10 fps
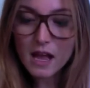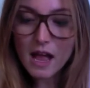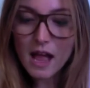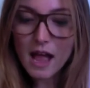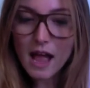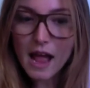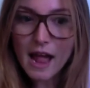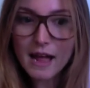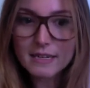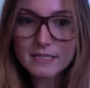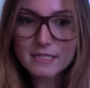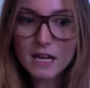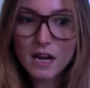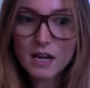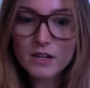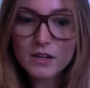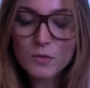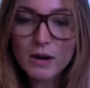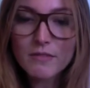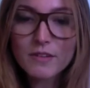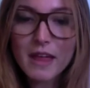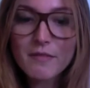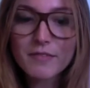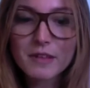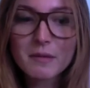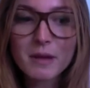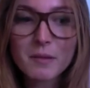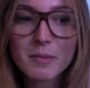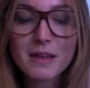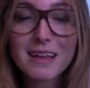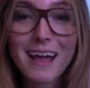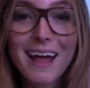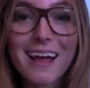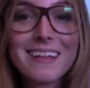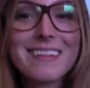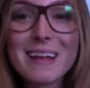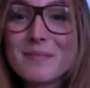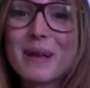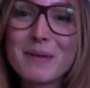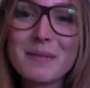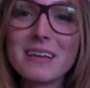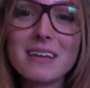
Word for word: And whatever that feeling may be, then maybe